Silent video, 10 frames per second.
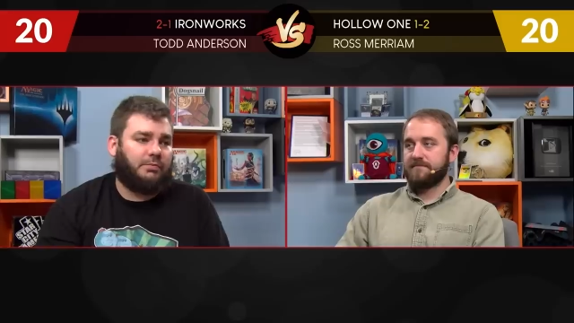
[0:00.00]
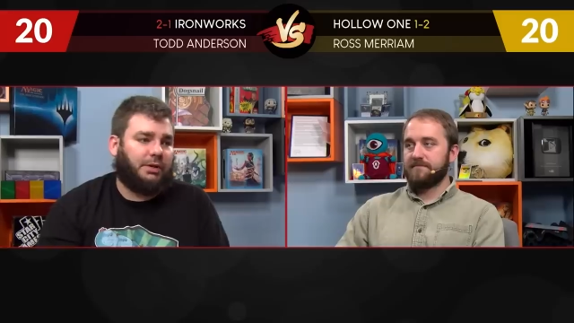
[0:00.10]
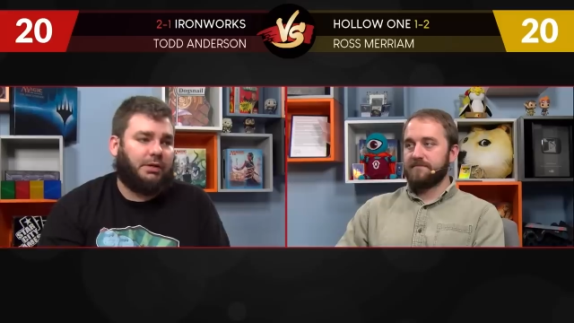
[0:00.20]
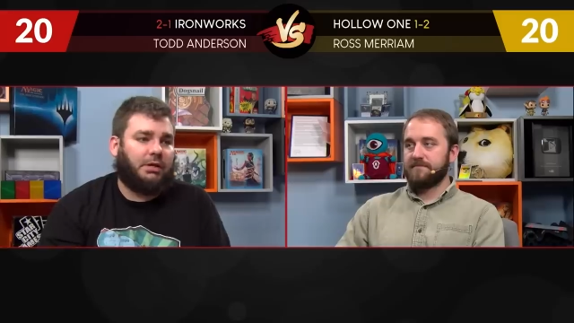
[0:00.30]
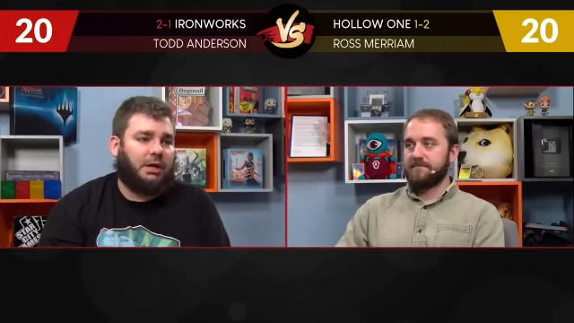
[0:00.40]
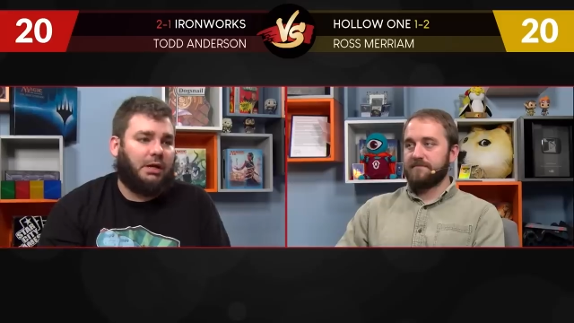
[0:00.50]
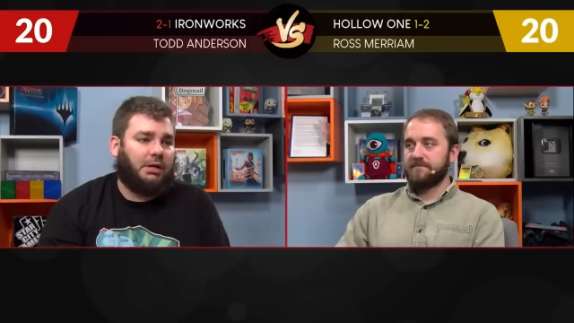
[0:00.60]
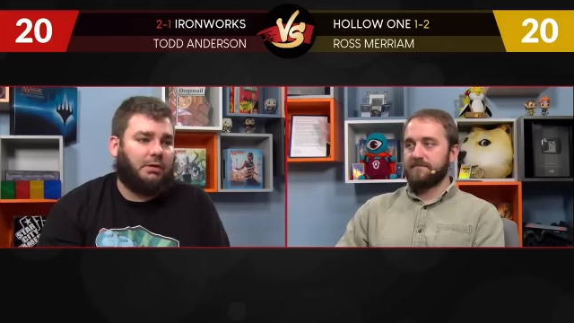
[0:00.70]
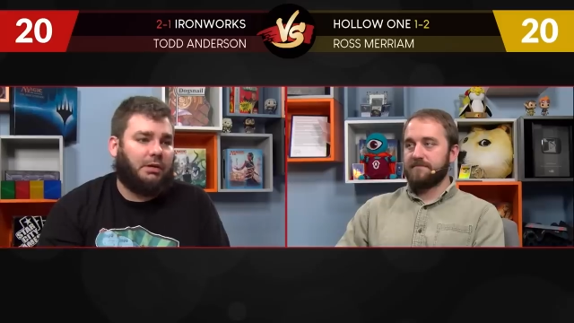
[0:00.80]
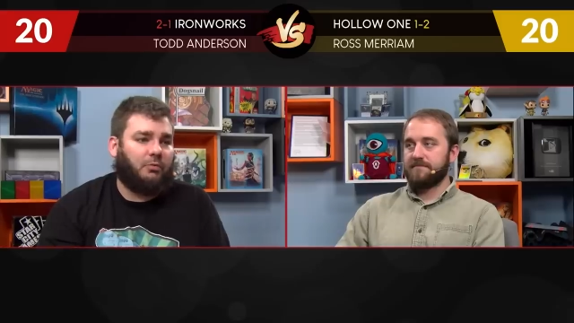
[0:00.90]
Speaker 1: playing a,
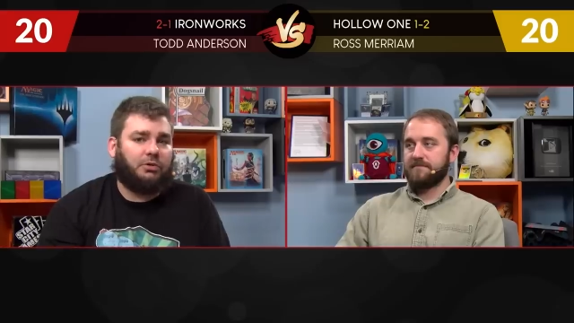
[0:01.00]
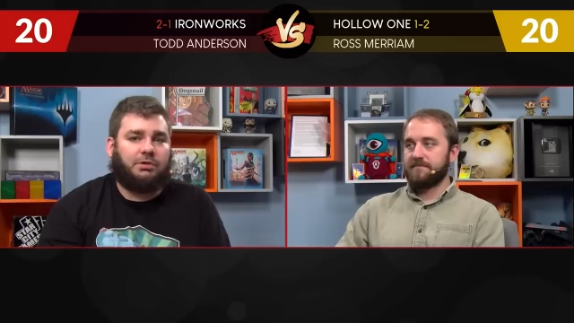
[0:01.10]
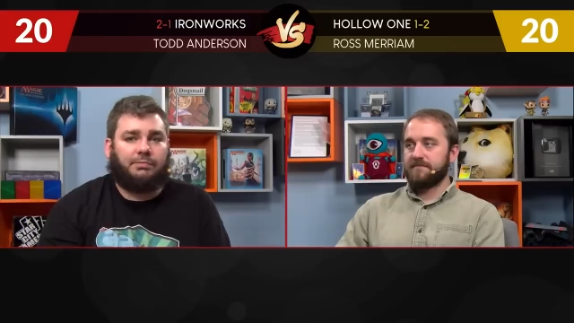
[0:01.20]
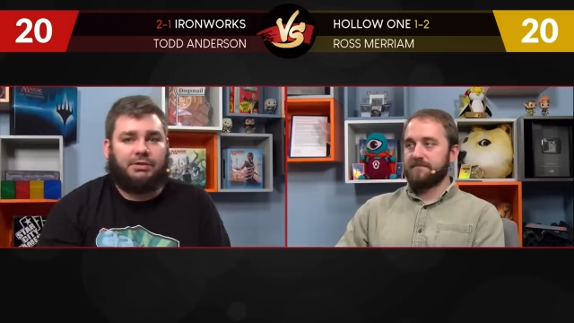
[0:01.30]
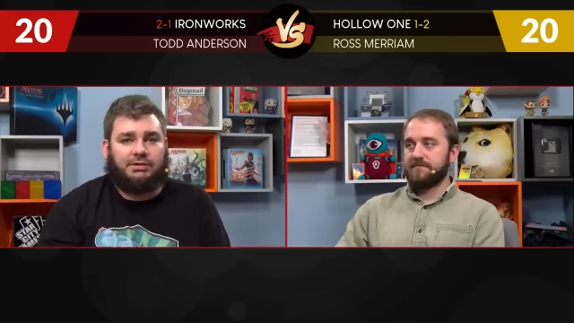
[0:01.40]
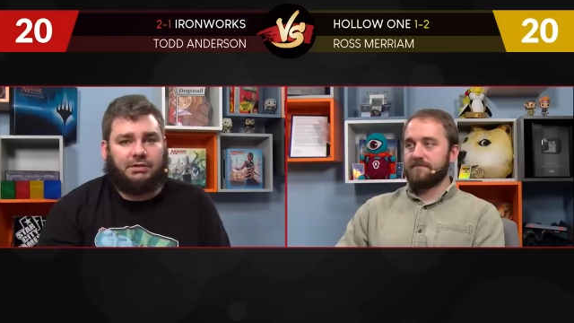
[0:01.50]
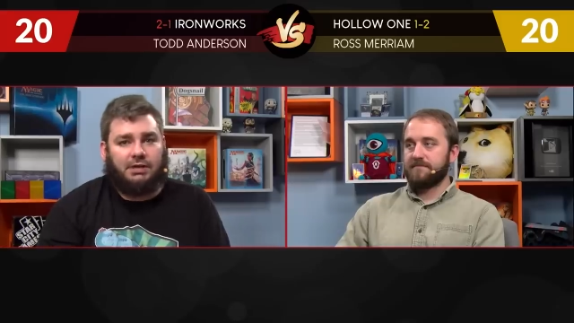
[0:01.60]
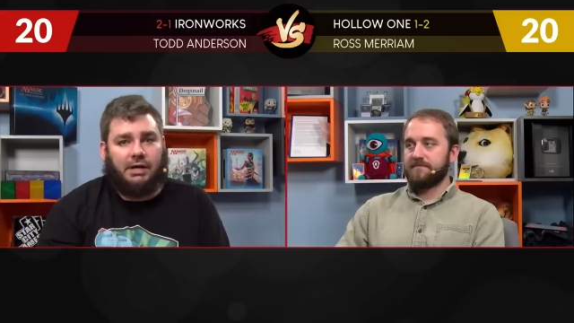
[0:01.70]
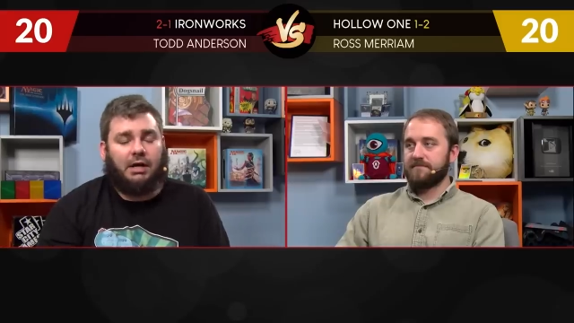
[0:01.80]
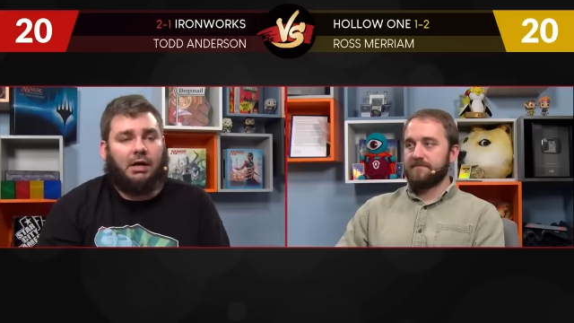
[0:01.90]
a, a more simplistic
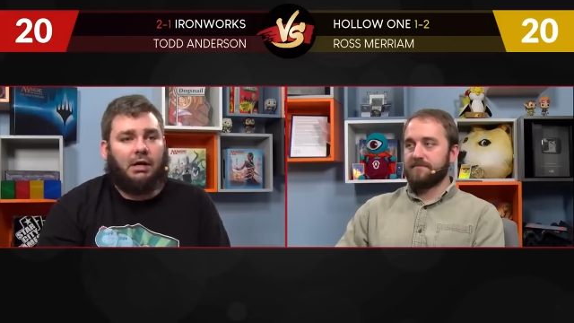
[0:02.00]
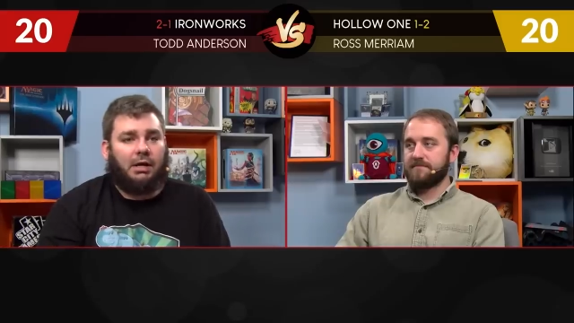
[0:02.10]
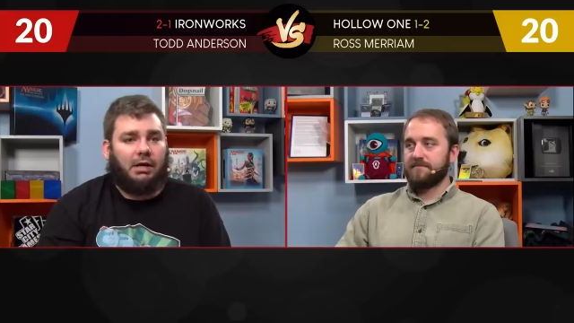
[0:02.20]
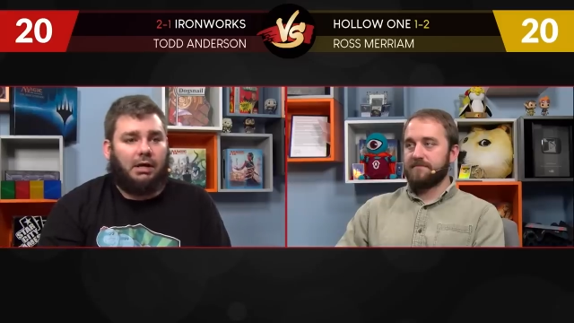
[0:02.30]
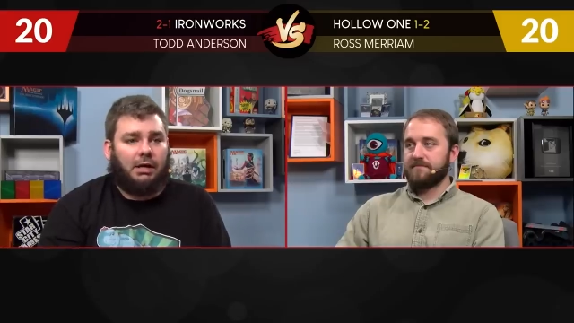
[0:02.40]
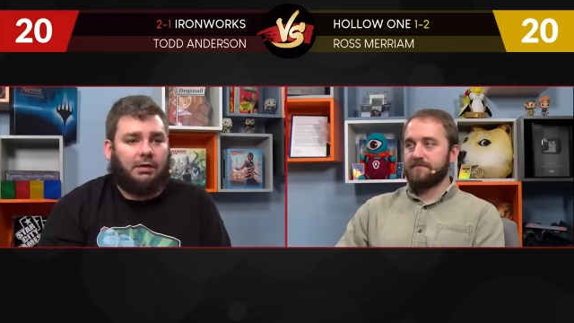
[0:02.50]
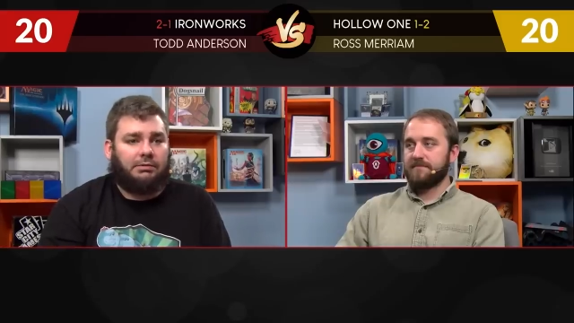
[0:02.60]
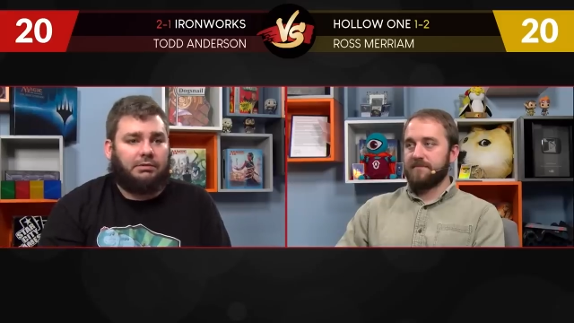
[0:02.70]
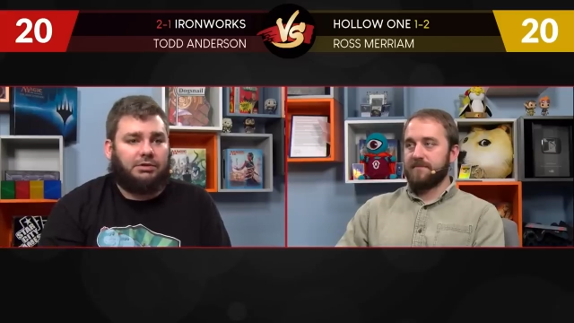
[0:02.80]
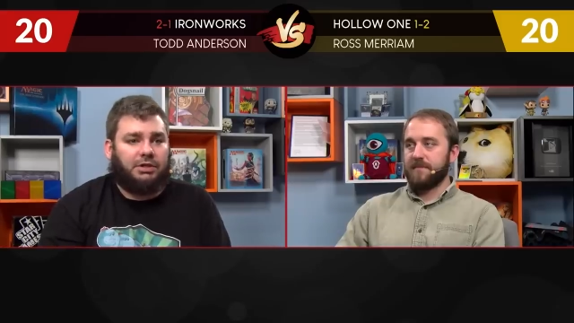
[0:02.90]
deck uh,
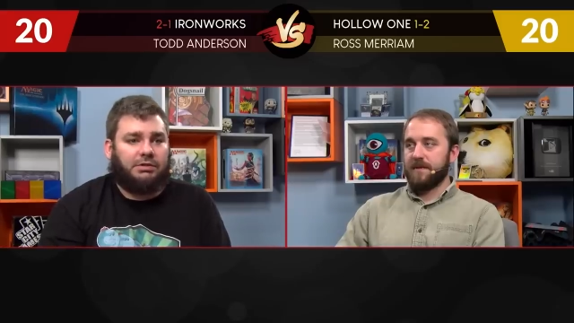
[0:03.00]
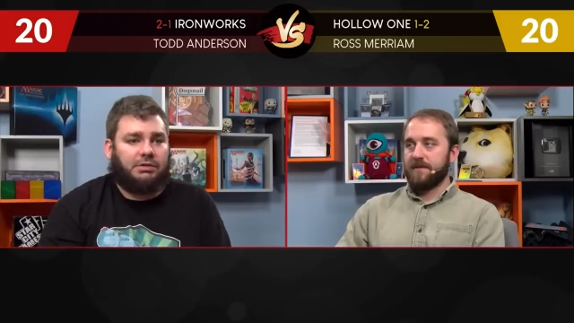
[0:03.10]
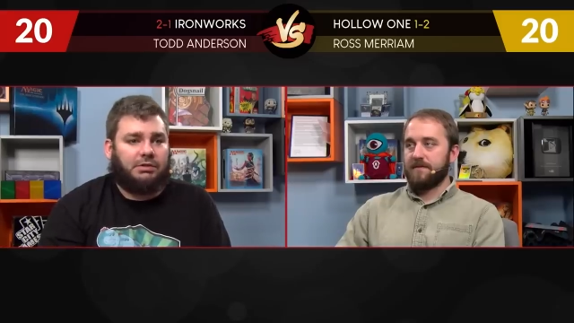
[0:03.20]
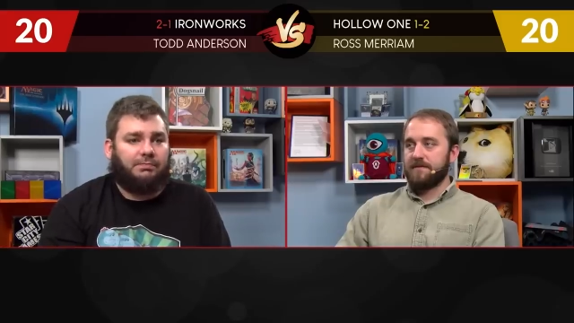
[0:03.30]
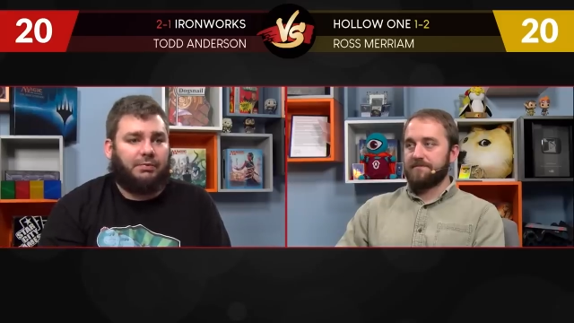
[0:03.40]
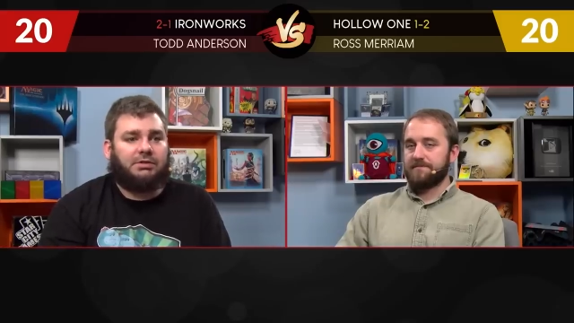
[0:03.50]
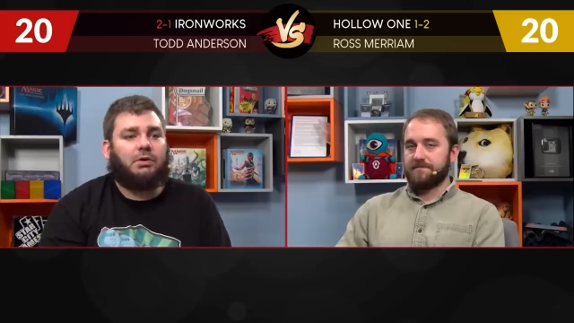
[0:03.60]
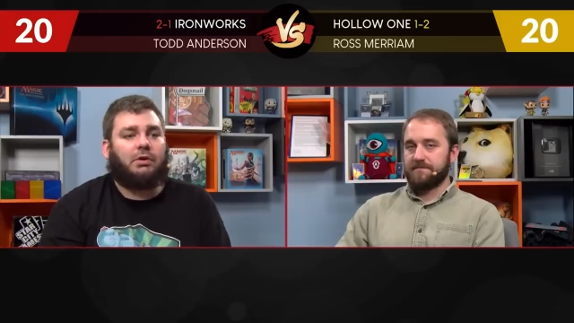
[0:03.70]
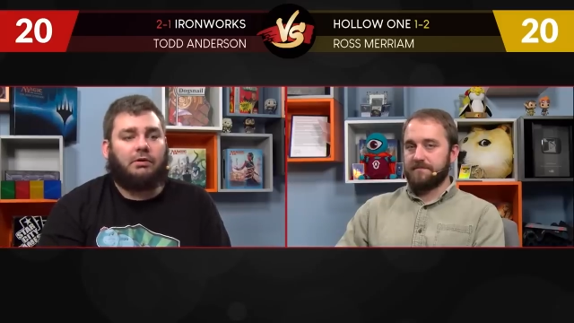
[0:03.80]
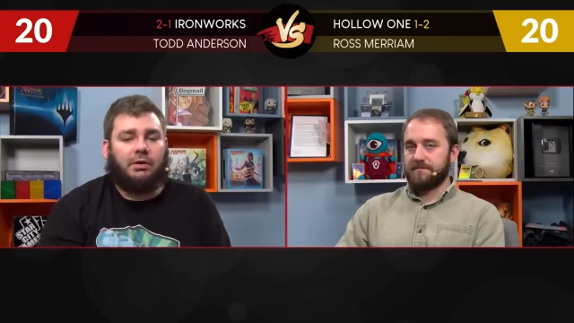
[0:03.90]
just
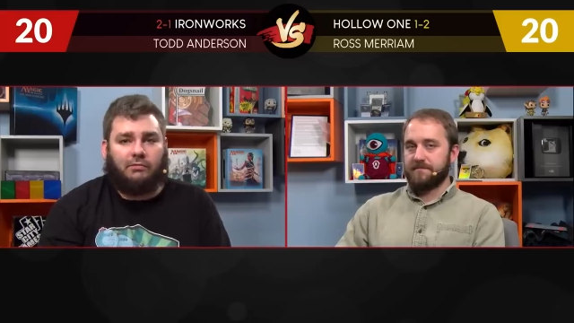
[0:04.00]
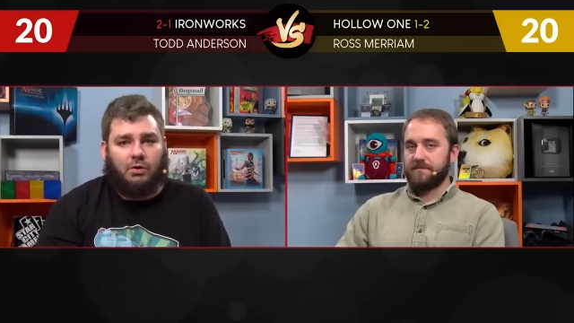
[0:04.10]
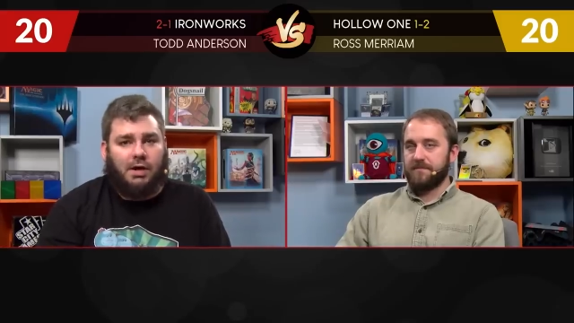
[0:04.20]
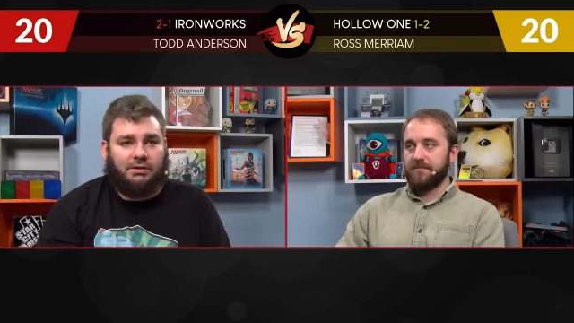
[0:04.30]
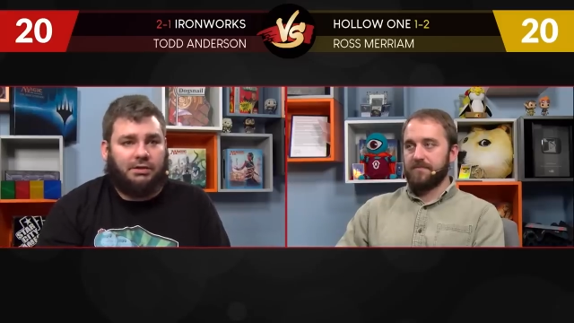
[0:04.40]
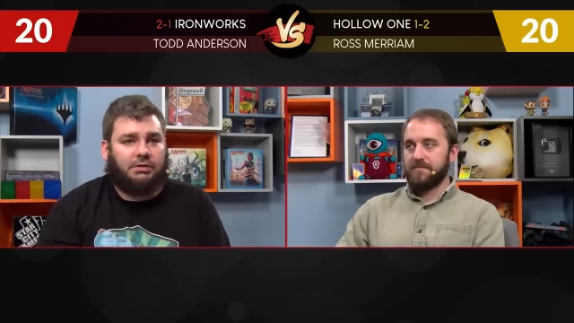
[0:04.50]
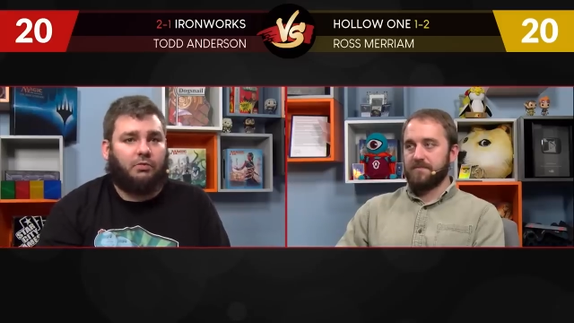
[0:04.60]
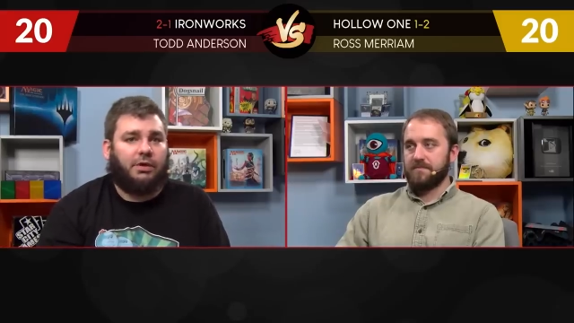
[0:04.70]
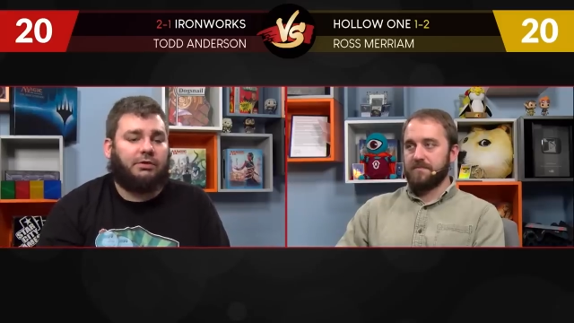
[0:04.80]
so it'll give you a higher chance to win.